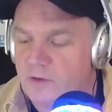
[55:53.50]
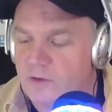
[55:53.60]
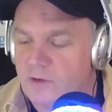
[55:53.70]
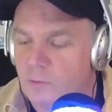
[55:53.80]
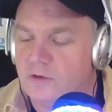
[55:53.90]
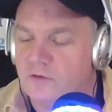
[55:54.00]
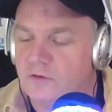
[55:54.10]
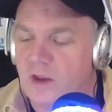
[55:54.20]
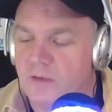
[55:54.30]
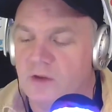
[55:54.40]
which is
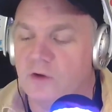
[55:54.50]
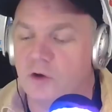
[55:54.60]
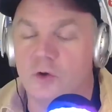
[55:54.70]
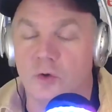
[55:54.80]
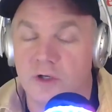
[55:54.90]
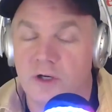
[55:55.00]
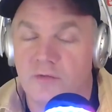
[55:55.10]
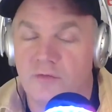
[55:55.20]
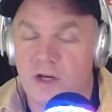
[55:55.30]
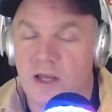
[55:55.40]
if it's a good
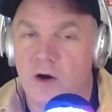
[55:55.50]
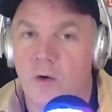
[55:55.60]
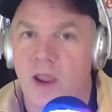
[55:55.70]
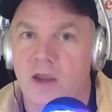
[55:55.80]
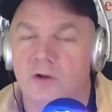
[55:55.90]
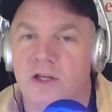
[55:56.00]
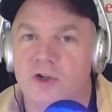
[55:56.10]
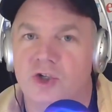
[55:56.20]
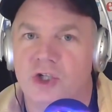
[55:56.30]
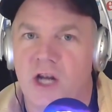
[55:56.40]
enough video, it'll
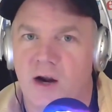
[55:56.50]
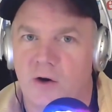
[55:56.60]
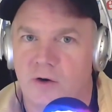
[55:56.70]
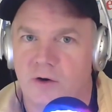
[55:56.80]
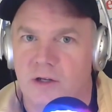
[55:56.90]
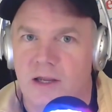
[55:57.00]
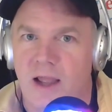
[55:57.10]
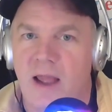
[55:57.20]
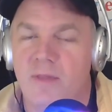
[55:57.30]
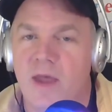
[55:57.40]
get shared.
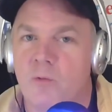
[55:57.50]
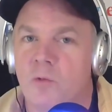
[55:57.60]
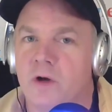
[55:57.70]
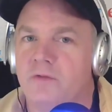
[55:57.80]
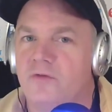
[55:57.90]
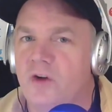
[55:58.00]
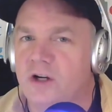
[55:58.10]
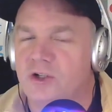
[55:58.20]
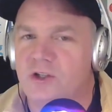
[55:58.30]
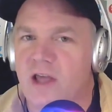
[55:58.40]
And they want to
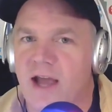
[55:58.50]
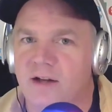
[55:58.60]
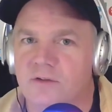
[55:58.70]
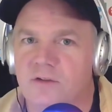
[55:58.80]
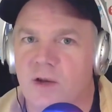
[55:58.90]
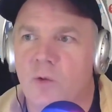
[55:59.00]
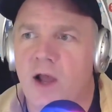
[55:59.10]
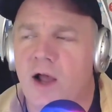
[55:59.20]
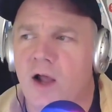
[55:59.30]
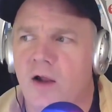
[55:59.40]
fudge that and say,
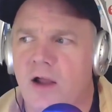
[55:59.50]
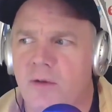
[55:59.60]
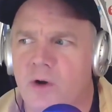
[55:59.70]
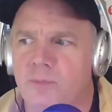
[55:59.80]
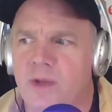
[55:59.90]
well, I want